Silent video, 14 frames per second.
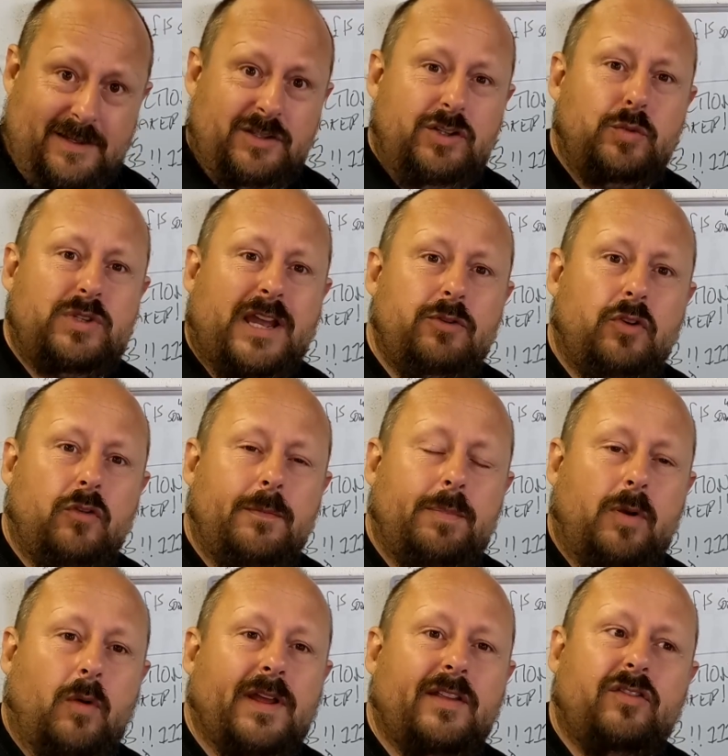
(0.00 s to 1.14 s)
you tell your
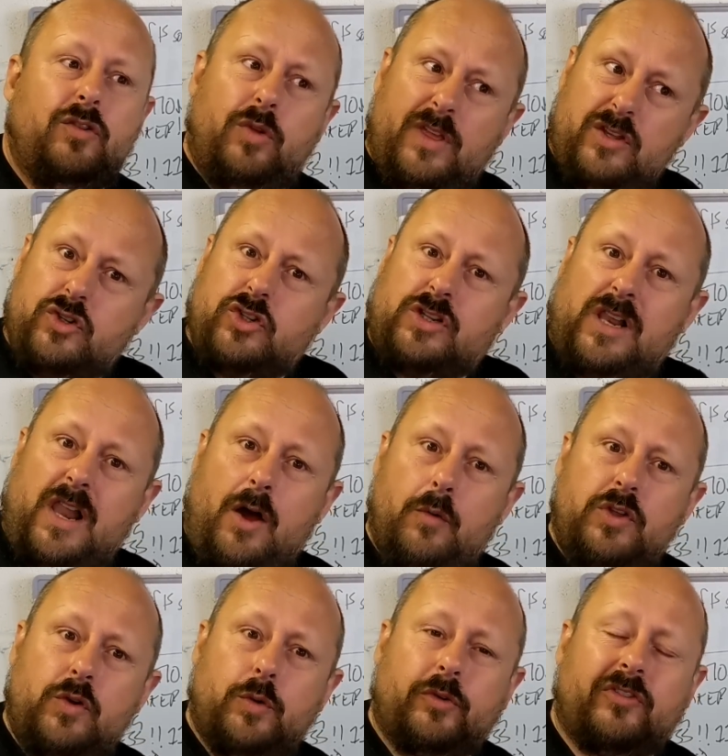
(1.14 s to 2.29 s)
employers you think you should lower
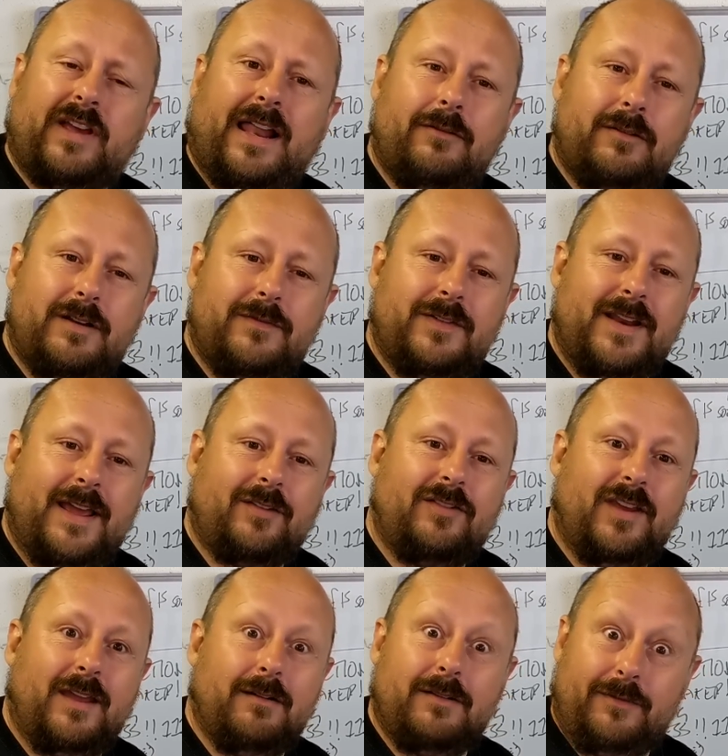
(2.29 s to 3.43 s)
your salary for next
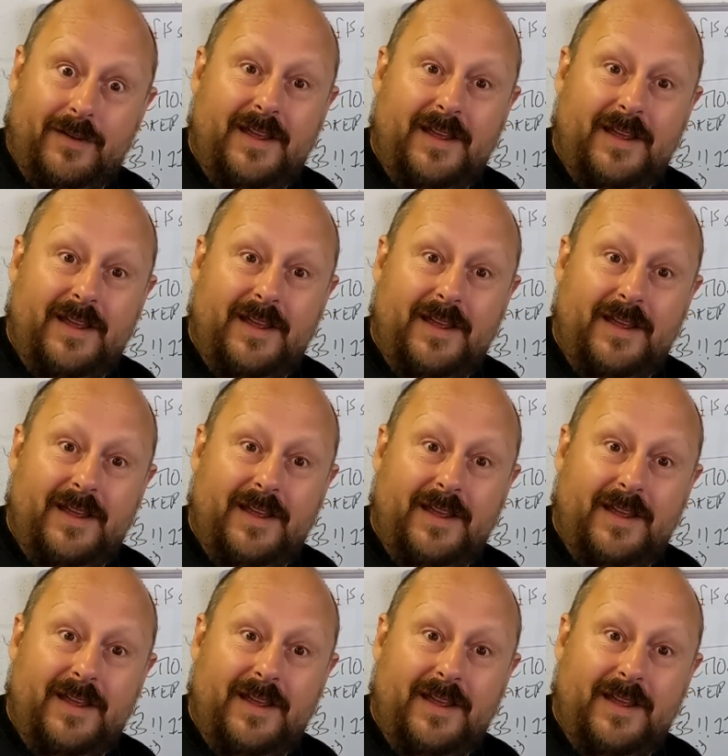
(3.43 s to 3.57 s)
year